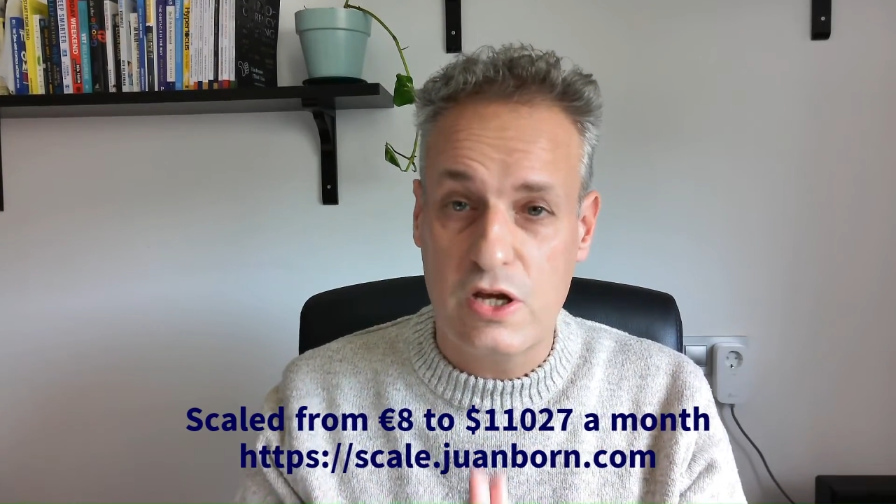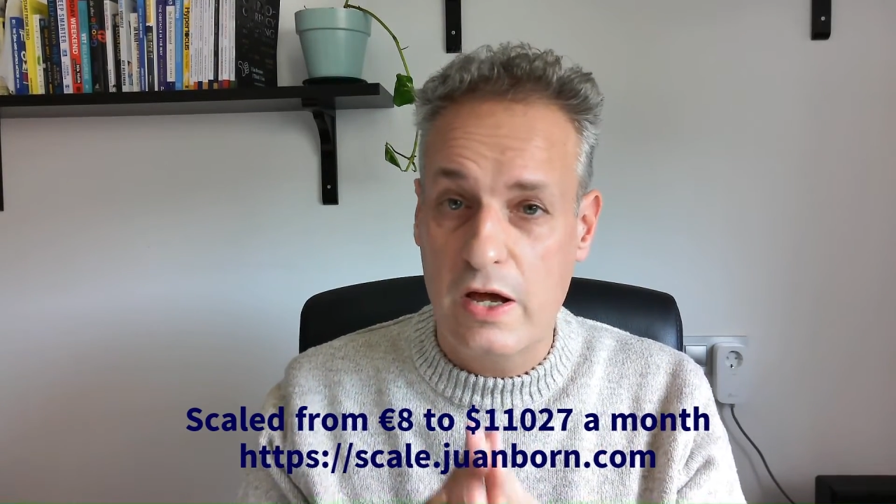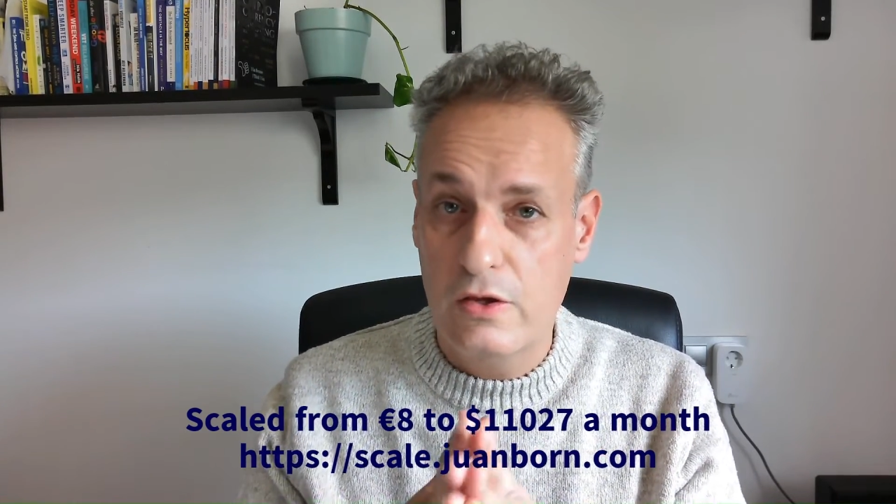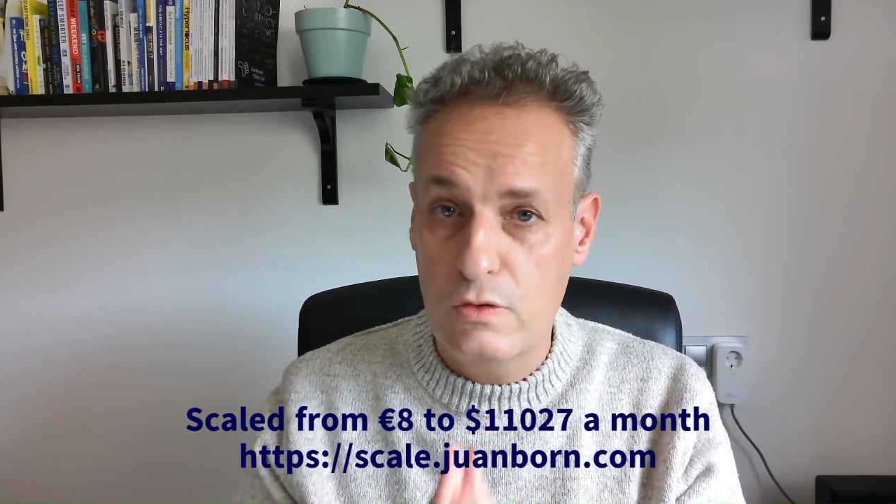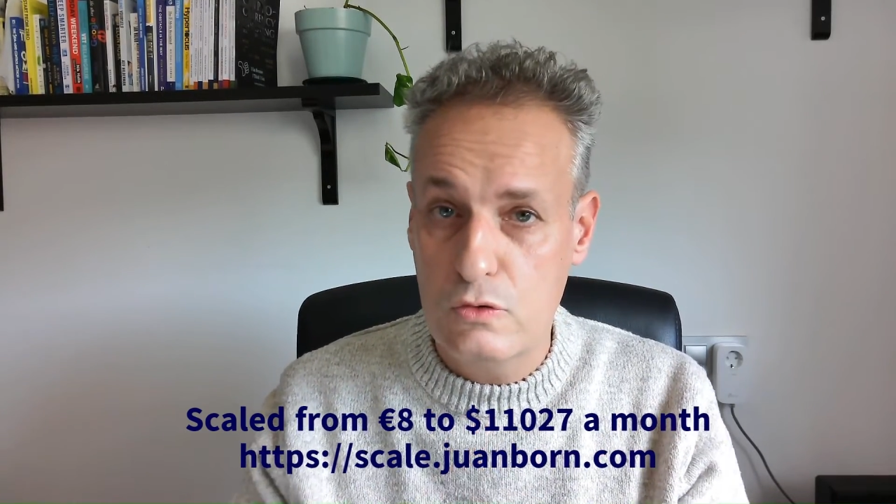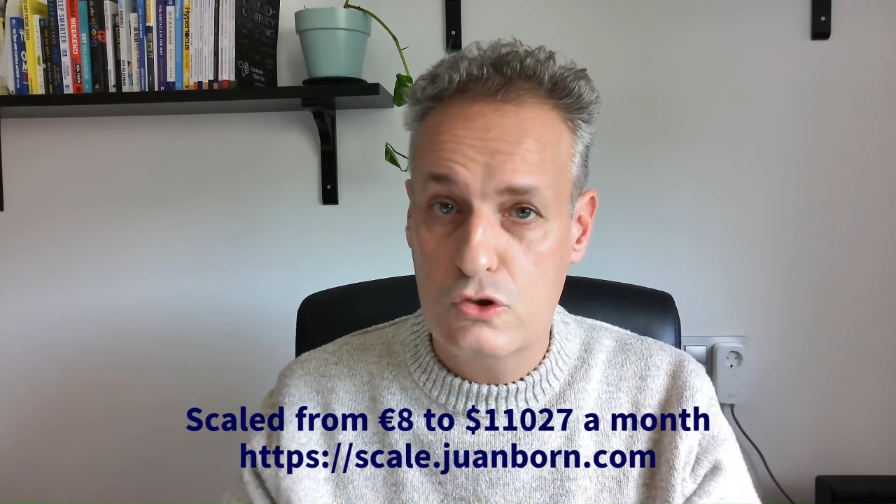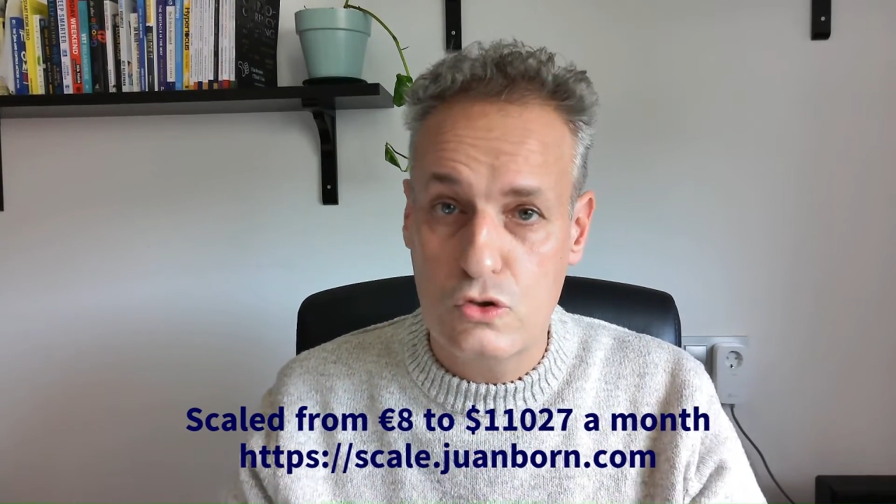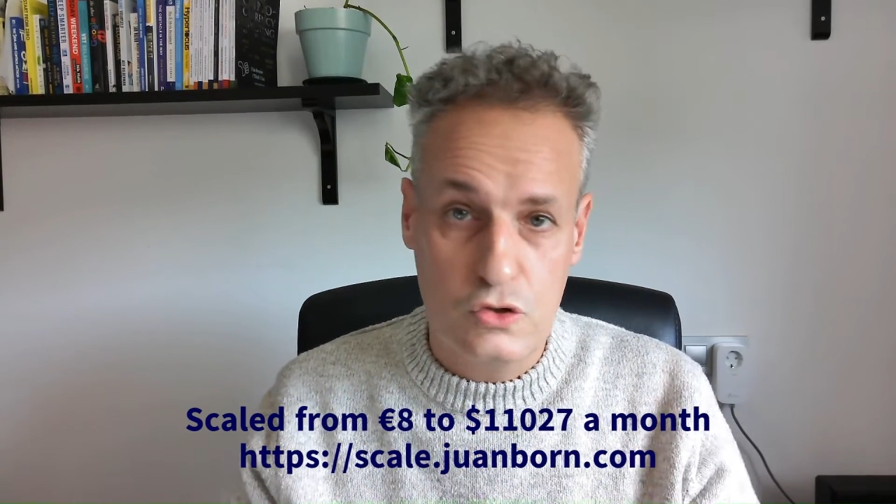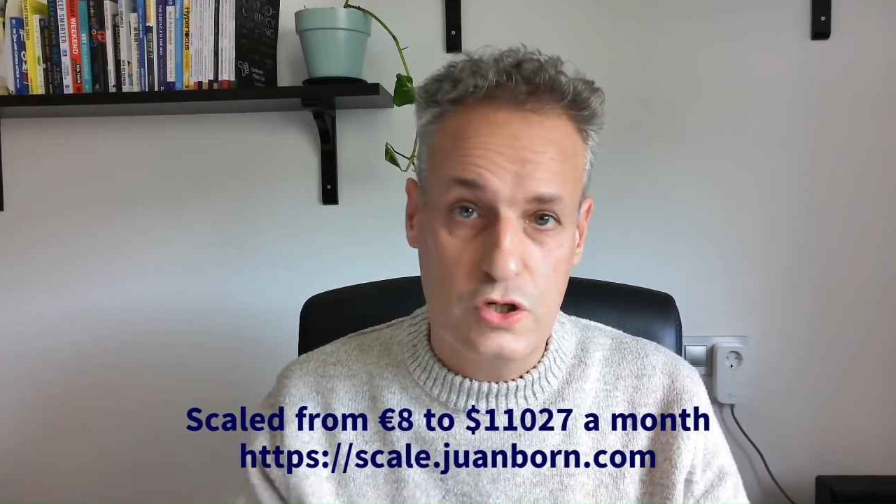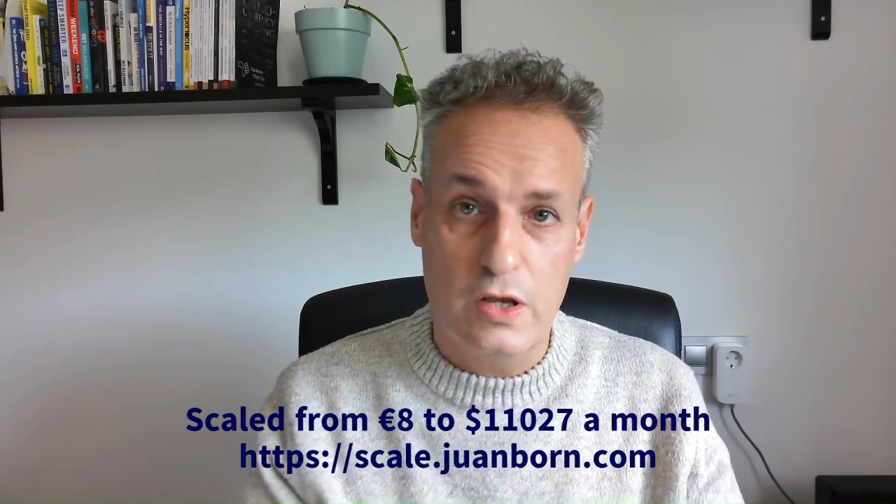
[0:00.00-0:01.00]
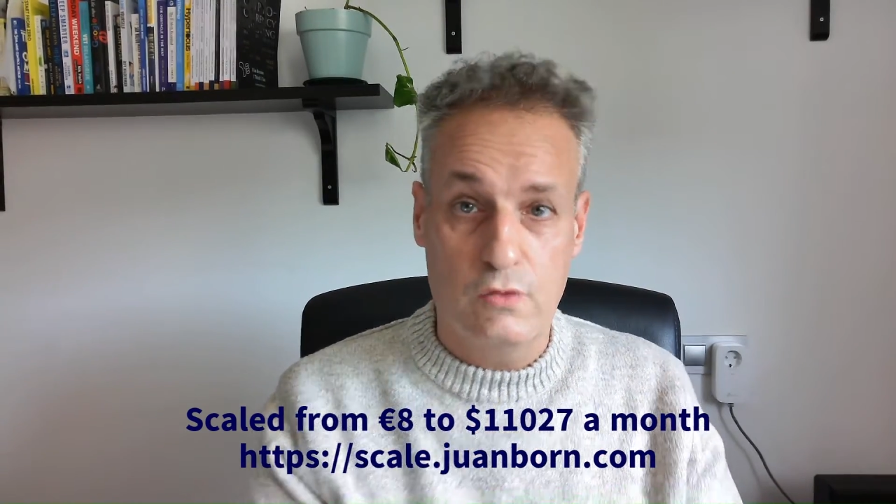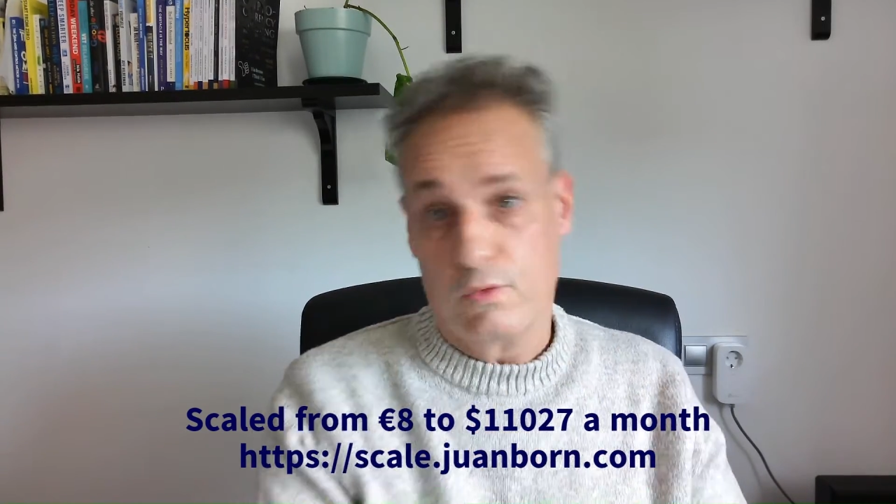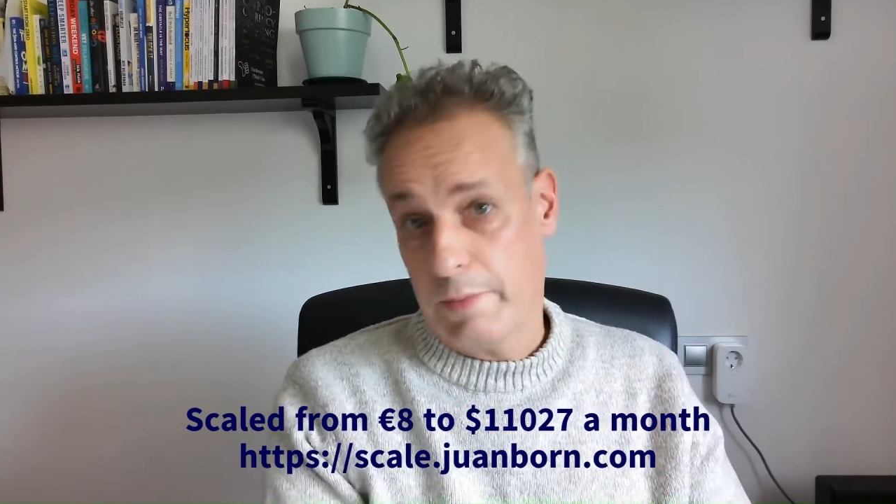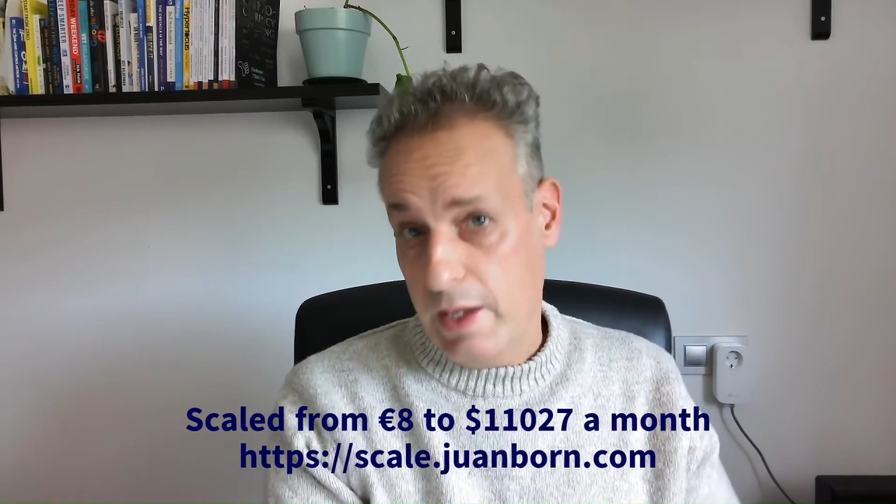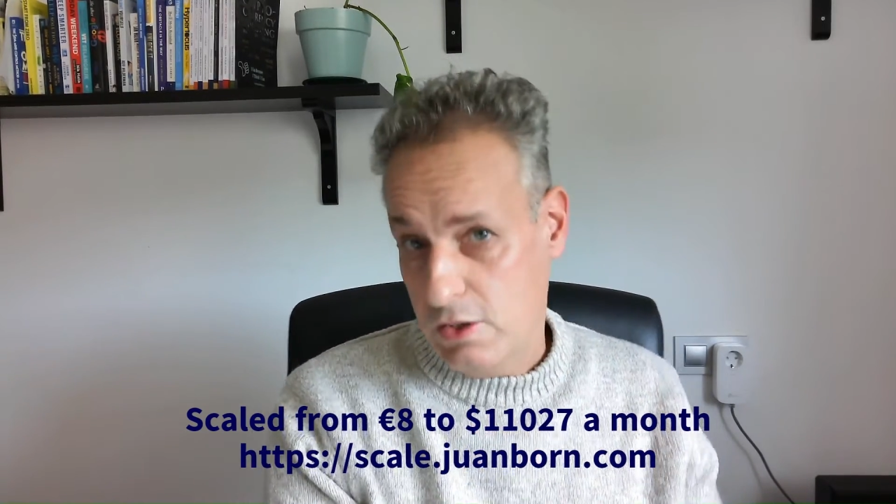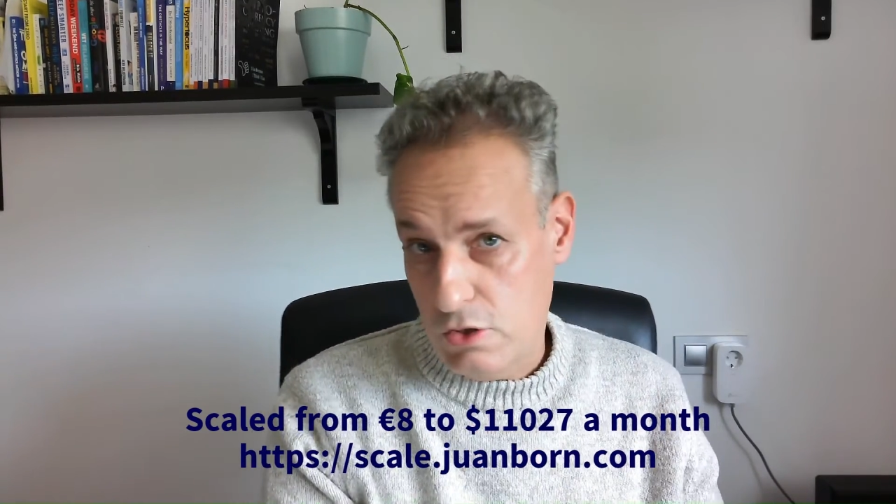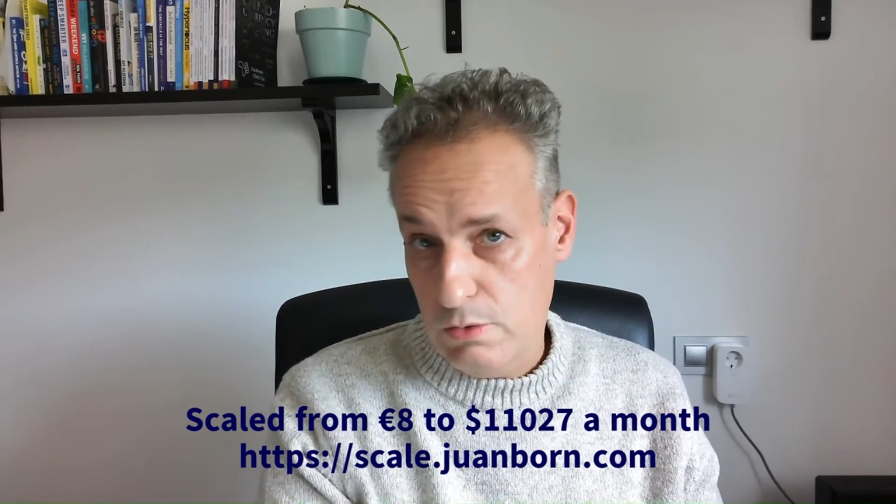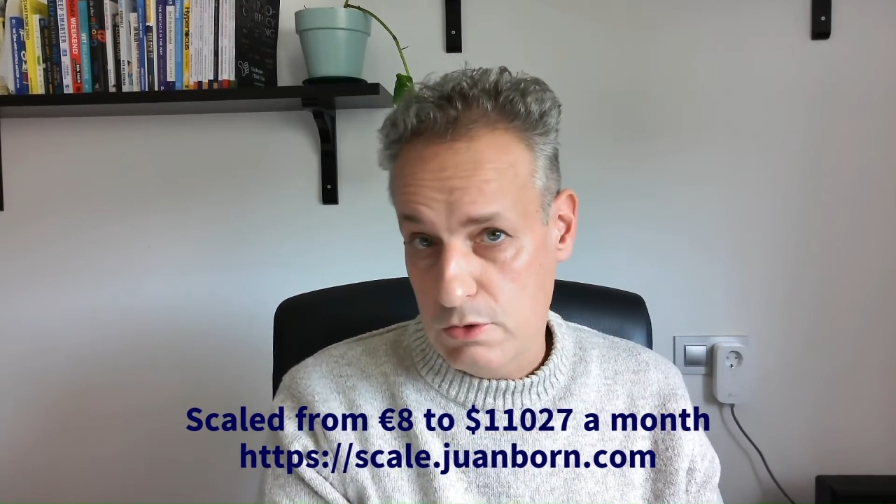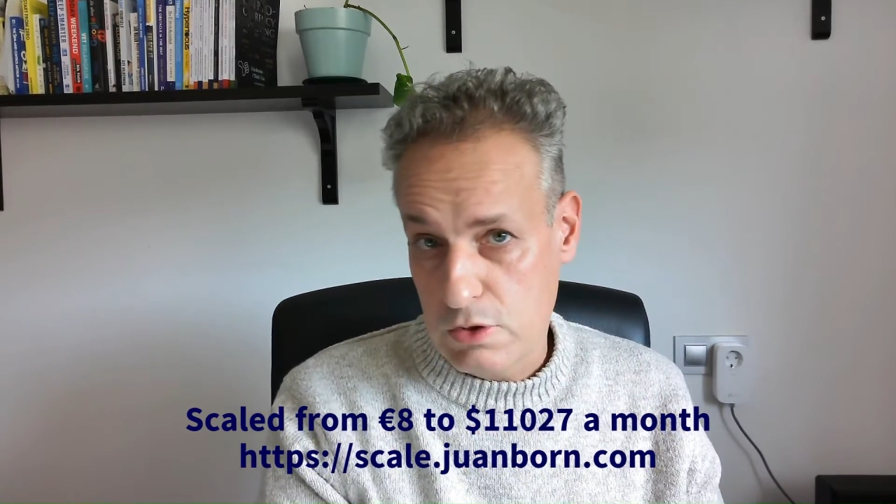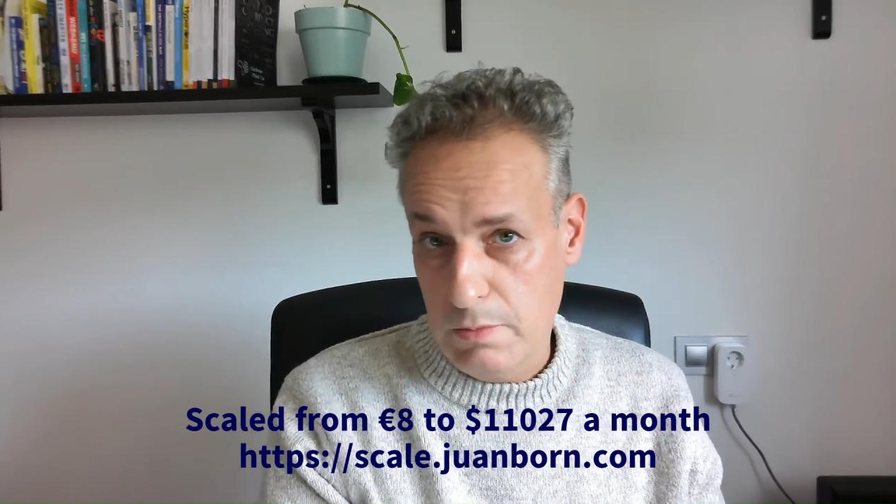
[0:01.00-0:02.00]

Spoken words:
I use to scale from €8 a